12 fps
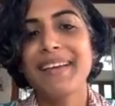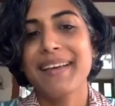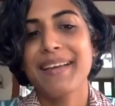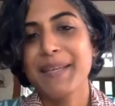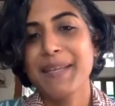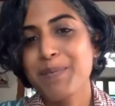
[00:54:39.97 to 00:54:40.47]

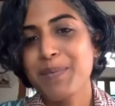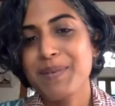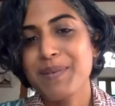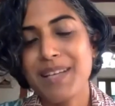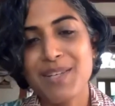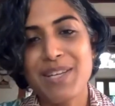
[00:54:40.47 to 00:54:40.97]
and keep
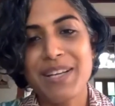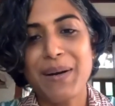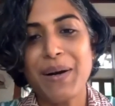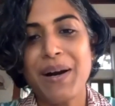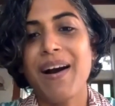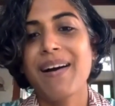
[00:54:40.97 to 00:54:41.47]
touching
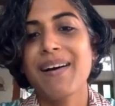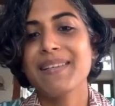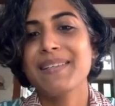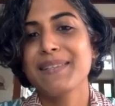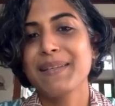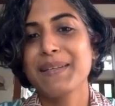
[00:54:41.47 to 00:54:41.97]
our
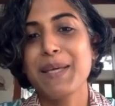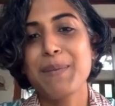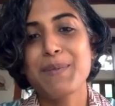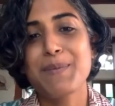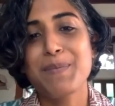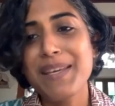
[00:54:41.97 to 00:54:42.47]
hearts. yes,
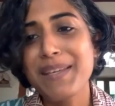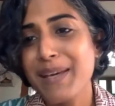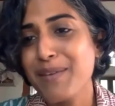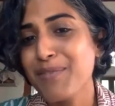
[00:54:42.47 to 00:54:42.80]
yes.